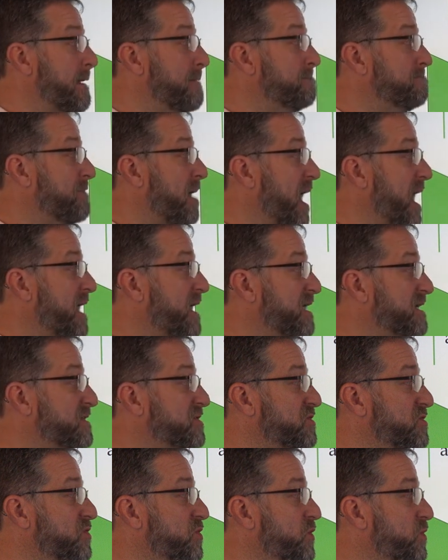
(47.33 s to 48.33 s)

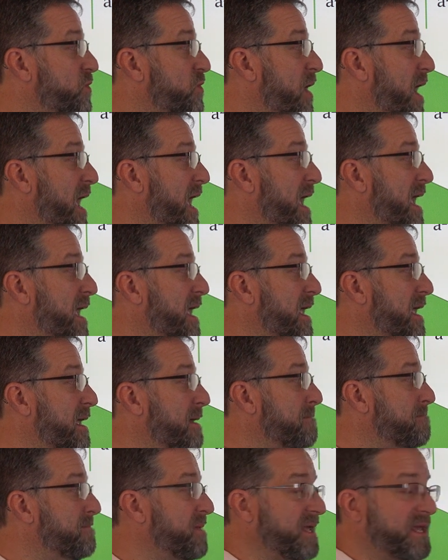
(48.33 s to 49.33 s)
minus
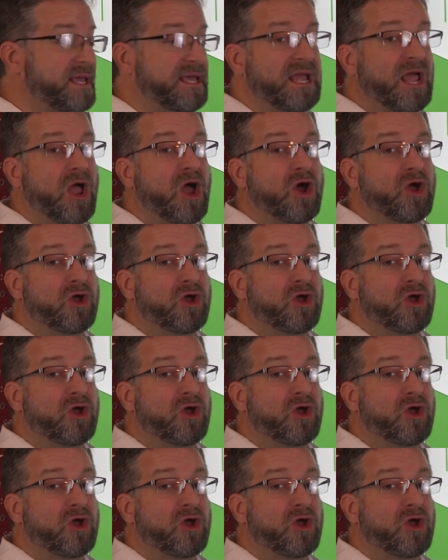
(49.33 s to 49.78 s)
2ab